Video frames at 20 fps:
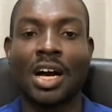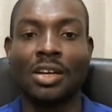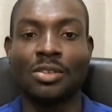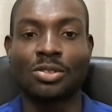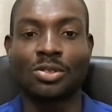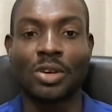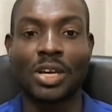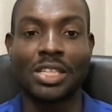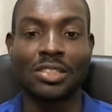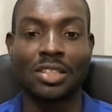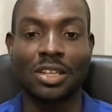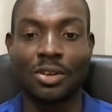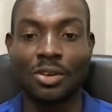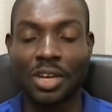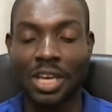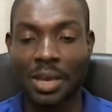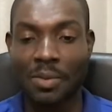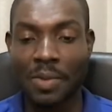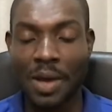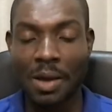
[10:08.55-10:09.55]
So I said,
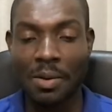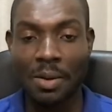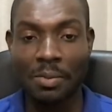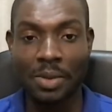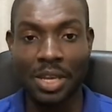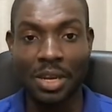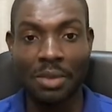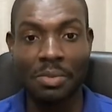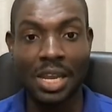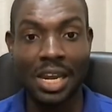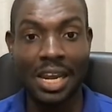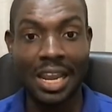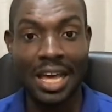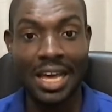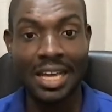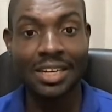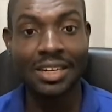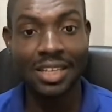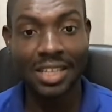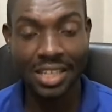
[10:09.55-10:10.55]
okay, ma'am, I'm going to be
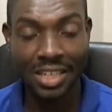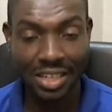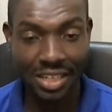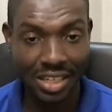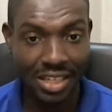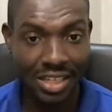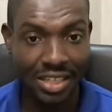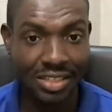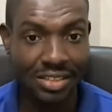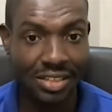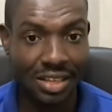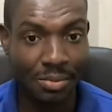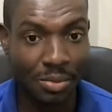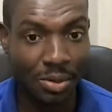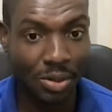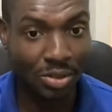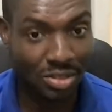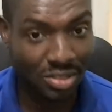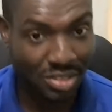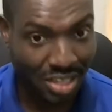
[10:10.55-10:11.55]
landing in
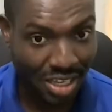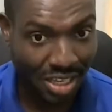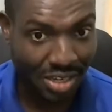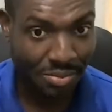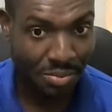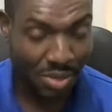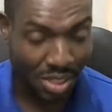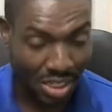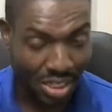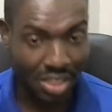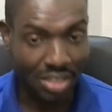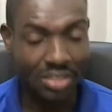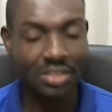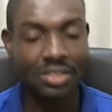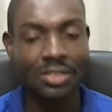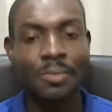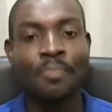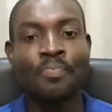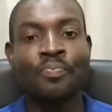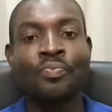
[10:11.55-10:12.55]
about 10
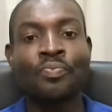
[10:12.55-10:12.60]
minutes.